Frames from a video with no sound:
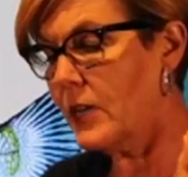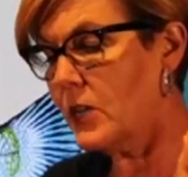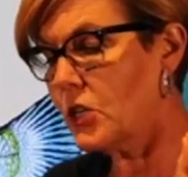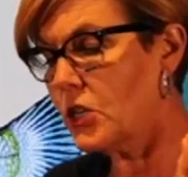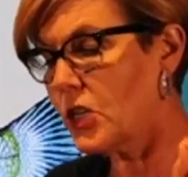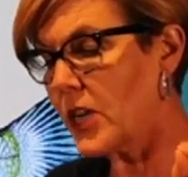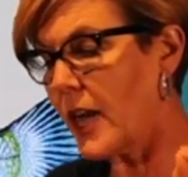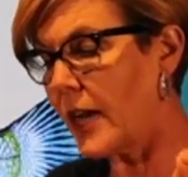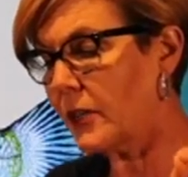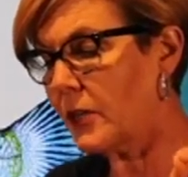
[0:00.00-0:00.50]

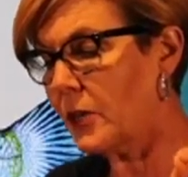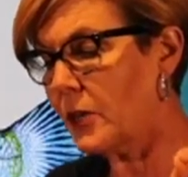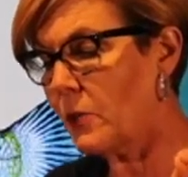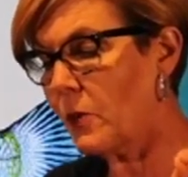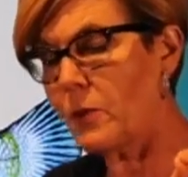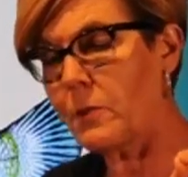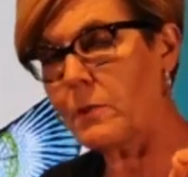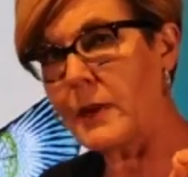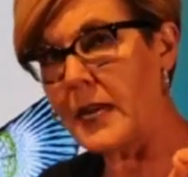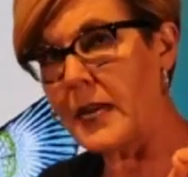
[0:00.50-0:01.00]
shallow
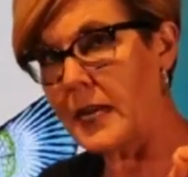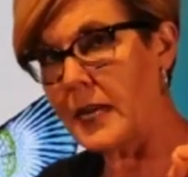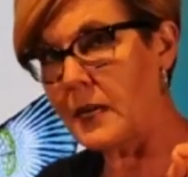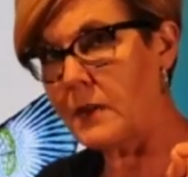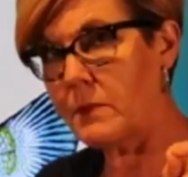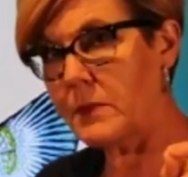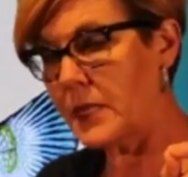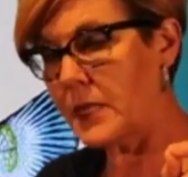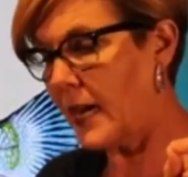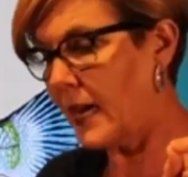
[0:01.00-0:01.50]
or
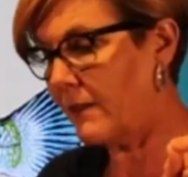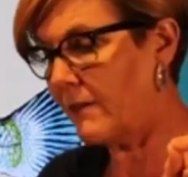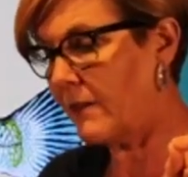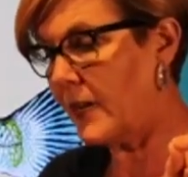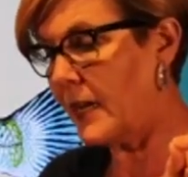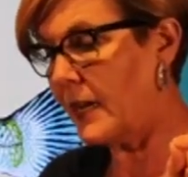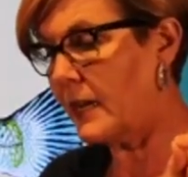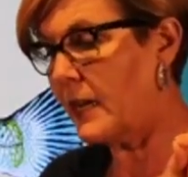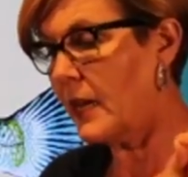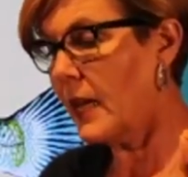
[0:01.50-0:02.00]
medium
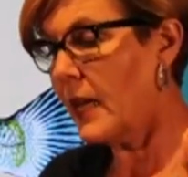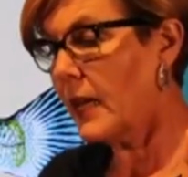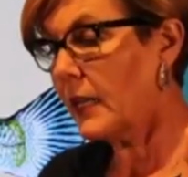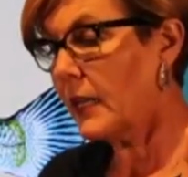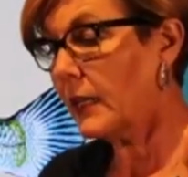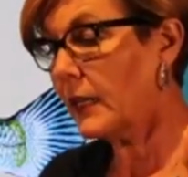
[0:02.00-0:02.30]
diving,